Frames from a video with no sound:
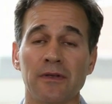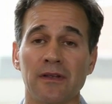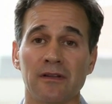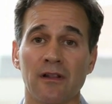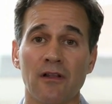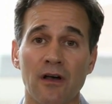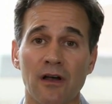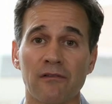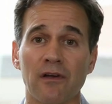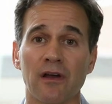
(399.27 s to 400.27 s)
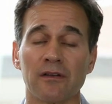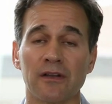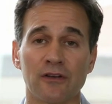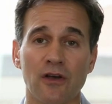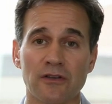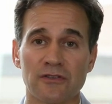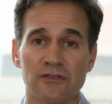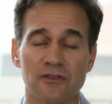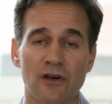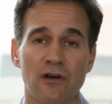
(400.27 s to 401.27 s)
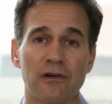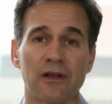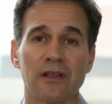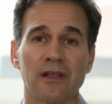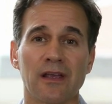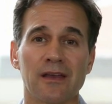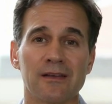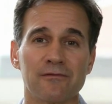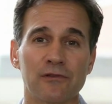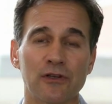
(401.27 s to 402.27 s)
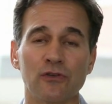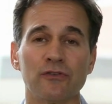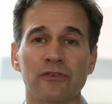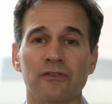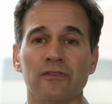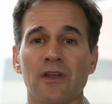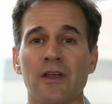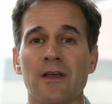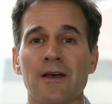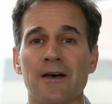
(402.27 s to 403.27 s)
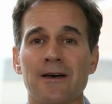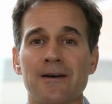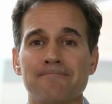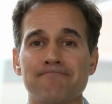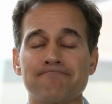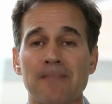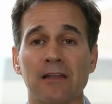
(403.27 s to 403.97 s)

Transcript: In the long run, it causes scarring and reduces not